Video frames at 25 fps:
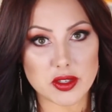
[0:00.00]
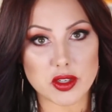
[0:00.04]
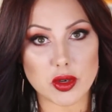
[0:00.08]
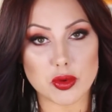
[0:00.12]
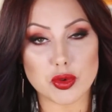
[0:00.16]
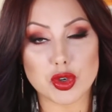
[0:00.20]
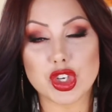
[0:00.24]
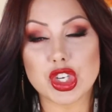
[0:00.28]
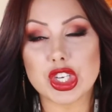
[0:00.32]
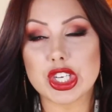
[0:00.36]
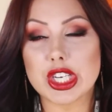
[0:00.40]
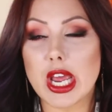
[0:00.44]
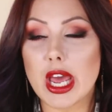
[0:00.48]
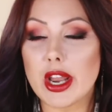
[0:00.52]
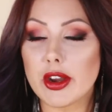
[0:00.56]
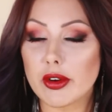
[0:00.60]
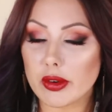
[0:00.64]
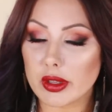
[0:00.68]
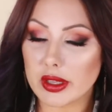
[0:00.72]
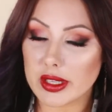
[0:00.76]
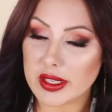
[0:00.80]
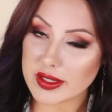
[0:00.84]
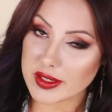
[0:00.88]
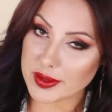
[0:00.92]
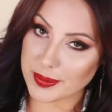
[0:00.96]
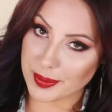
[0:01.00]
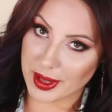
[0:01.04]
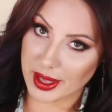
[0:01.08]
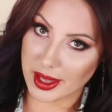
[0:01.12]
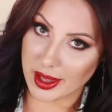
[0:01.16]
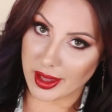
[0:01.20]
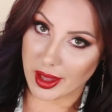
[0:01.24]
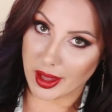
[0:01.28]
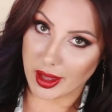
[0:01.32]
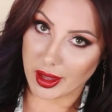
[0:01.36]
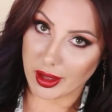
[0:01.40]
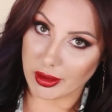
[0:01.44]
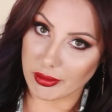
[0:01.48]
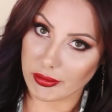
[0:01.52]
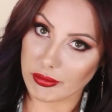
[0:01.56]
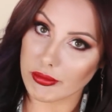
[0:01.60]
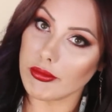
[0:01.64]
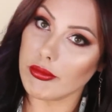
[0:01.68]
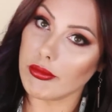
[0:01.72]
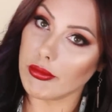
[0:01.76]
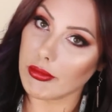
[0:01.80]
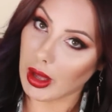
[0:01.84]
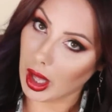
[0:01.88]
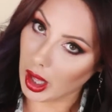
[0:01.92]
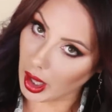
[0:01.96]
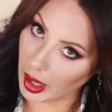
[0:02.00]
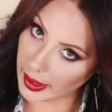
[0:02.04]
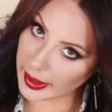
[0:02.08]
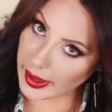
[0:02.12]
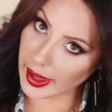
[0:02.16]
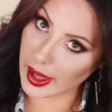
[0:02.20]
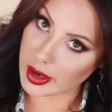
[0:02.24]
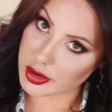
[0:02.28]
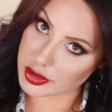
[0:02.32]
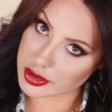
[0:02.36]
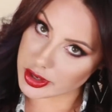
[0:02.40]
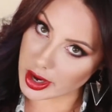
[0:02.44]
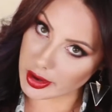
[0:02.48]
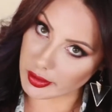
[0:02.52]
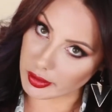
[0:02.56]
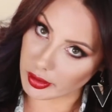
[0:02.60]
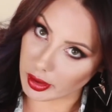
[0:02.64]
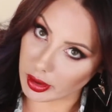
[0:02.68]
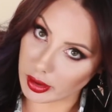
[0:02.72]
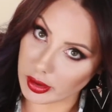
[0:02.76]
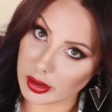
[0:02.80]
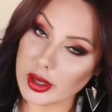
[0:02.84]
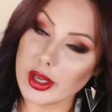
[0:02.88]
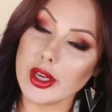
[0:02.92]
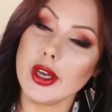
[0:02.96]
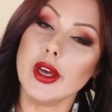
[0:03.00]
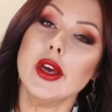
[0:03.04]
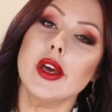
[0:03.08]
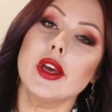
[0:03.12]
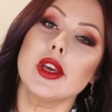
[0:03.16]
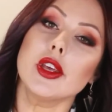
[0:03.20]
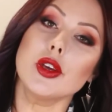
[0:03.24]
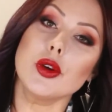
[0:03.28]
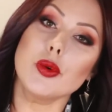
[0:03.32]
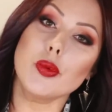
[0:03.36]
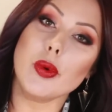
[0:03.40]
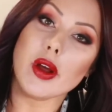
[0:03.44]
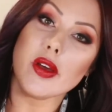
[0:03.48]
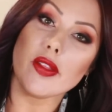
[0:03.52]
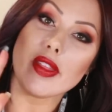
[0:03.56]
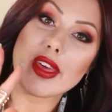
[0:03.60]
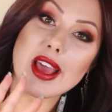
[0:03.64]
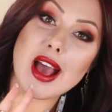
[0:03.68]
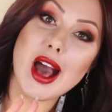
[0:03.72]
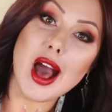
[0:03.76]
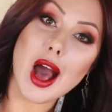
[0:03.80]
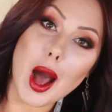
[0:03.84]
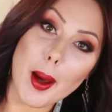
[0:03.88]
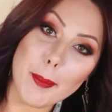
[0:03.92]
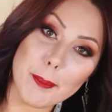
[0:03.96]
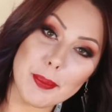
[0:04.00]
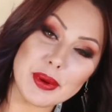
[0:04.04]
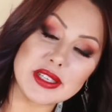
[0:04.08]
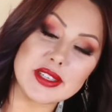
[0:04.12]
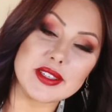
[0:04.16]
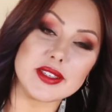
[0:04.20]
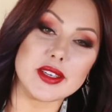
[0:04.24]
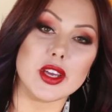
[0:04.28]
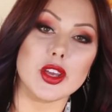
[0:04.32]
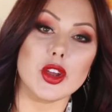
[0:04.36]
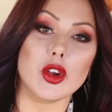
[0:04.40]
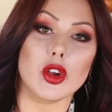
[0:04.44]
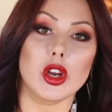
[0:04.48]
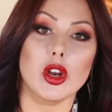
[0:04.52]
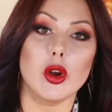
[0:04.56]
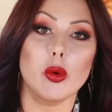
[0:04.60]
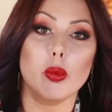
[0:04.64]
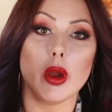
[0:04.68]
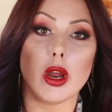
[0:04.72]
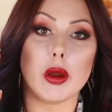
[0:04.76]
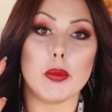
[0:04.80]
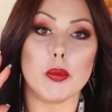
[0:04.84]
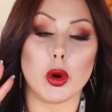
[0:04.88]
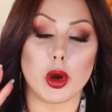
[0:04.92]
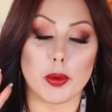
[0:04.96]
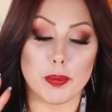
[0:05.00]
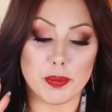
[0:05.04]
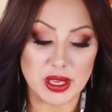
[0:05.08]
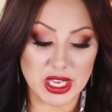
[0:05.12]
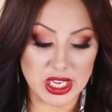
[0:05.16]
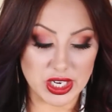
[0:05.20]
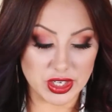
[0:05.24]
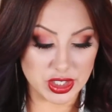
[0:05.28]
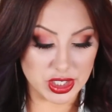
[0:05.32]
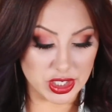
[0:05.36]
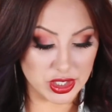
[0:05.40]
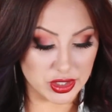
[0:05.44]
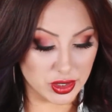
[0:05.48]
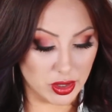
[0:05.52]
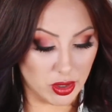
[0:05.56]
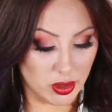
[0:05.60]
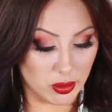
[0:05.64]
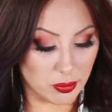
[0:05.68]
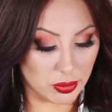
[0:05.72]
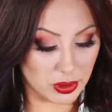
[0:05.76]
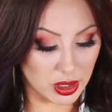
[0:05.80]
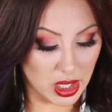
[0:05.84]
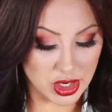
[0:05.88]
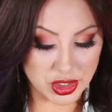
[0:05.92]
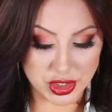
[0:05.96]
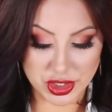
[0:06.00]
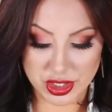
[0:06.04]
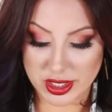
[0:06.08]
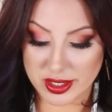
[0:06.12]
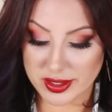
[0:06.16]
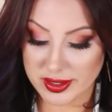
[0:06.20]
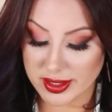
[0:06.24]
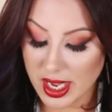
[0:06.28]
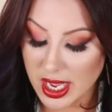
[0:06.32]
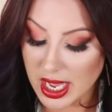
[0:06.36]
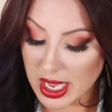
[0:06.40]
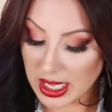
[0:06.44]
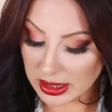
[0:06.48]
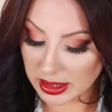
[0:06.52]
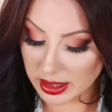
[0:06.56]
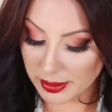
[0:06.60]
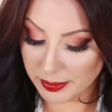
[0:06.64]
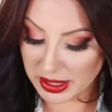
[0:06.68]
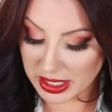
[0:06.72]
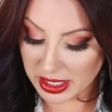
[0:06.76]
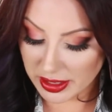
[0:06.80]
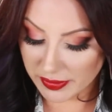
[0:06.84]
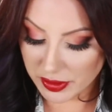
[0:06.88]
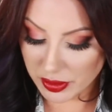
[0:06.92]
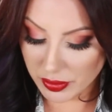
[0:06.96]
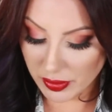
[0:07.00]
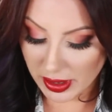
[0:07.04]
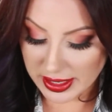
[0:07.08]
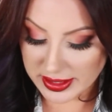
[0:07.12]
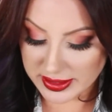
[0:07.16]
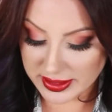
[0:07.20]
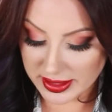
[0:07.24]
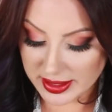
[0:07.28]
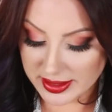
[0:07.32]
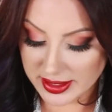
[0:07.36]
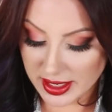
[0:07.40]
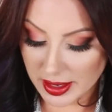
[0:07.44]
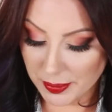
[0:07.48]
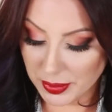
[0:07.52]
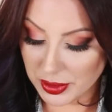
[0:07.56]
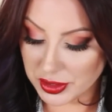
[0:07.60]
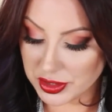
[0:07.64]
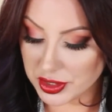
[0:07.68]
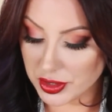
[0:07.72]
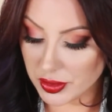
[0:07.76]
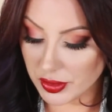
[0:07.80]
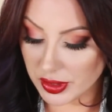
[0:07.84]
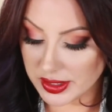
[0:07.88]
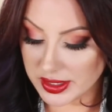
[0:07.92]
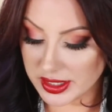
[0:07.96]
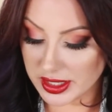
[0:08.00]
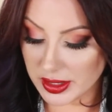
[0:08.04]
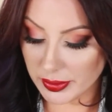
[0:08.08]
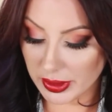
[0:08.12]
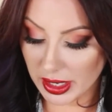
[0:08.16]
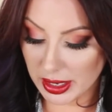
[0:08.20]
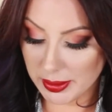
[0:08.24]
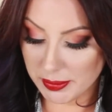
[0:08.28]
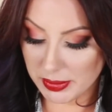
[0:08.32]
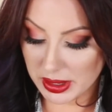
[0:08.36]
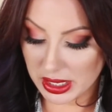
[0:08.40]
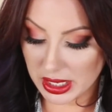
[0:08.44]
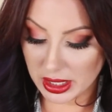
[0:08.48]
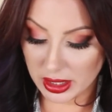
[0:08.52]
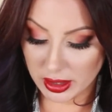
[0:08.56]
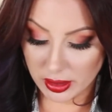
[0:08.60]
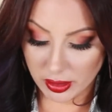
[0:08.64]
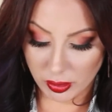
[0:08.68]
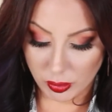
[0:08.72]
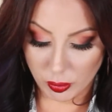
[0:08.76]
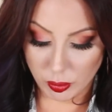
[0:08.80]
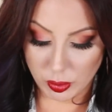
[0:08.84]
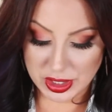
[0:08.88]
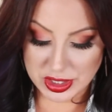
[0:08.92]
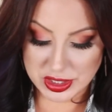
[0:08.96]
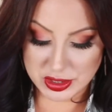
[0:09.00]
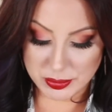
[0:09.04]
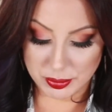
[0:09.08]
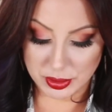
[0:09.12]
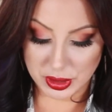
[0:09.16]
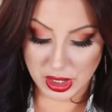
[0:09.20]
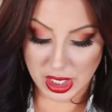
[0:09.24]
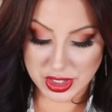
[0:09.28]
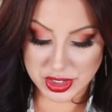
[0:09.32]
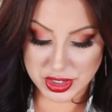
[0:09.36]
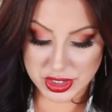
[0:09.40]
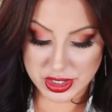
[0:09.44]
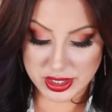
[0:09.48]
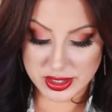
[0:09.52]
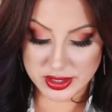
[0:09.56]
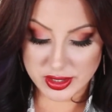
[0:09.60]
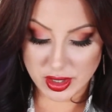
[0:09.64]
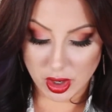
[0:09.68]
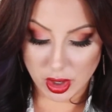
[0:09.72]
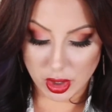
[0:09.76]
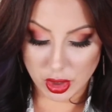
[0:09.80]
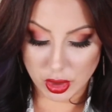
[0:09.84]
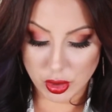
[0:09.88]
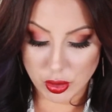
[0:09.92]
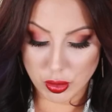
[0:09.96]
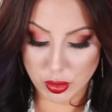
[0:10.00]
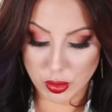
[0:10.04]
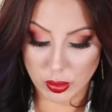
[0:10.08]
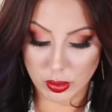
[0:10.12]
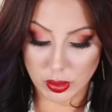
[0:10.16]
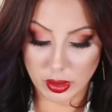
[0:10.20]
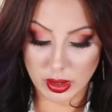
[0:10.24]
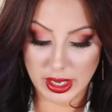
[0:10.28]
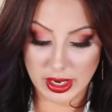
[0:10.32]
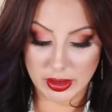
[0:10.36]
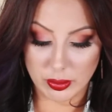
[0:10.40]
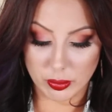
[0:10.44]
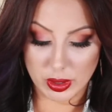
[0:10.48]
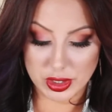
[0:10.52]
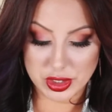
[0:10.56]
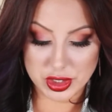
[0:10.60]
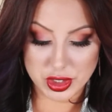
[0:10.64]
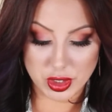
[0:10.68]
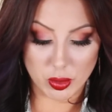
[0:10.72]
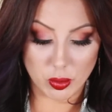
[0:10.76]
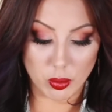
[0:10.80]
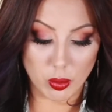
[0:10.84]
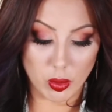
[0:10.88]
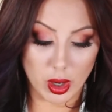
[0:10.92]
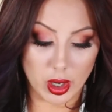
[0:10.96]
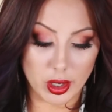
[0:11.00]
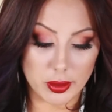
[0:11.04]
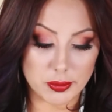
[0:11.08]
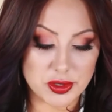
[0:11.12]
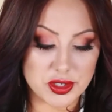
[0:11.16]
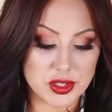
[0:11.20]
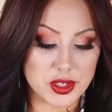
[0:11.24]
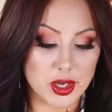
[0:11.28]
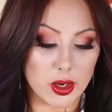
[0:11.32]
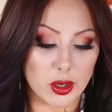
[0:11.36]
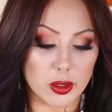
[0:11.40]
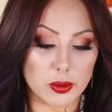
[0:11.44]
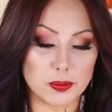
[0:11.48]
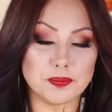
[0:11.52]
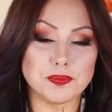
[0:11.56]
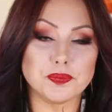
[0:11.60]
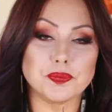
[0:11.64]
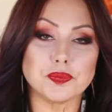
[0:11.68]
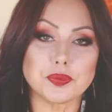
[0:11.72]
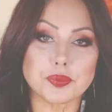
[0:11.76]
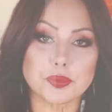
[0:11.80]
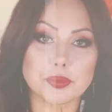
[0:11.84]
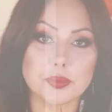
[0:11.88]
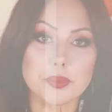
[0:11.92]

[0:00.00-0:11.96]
So generally speaking, again general you wear the opposite you're going to wear more peachy tone blushes let me give you guys examples so you can see what i mean which blushes are cool and which are warm so